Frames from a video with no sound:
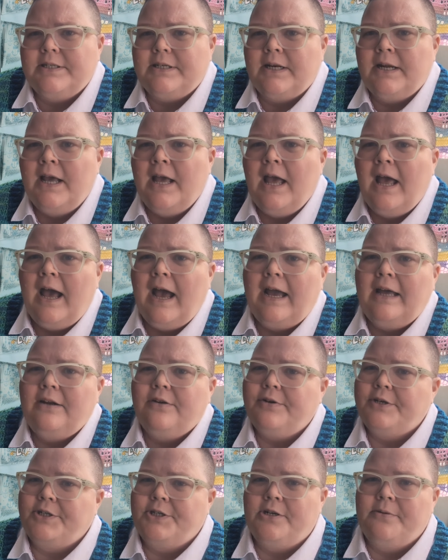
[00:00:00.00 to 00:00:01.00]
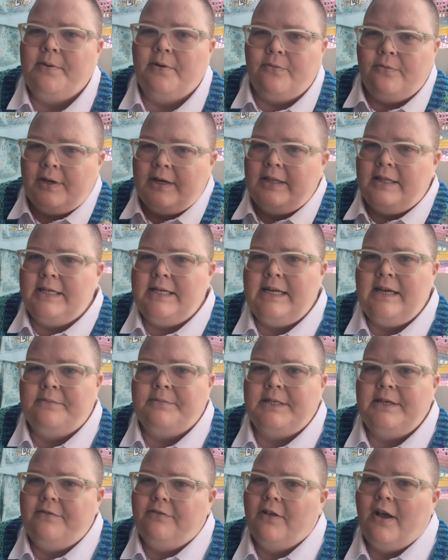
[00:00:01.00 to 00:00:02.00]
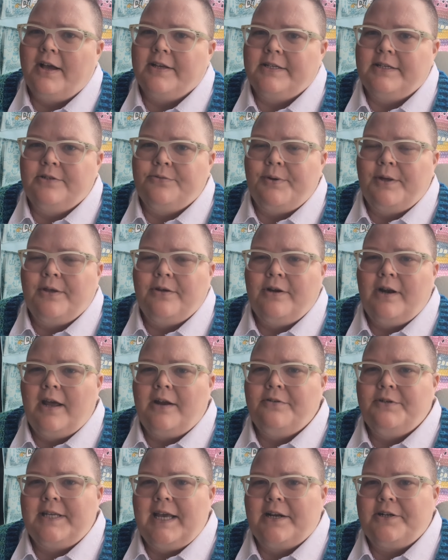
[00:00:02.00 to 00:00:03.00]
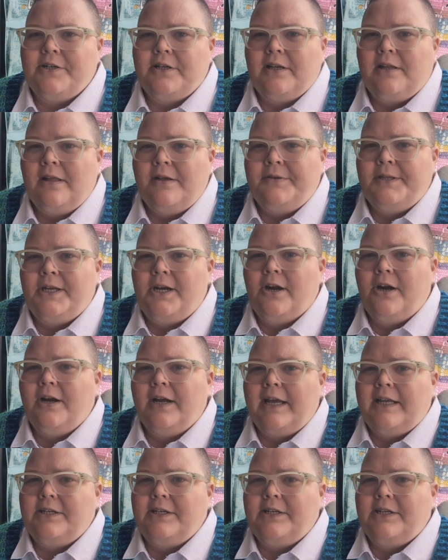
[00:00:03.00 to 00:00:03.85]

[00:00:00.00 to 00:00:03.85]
And I had a question about one of the DMC flosses, whether or not it was actually glow in the dark.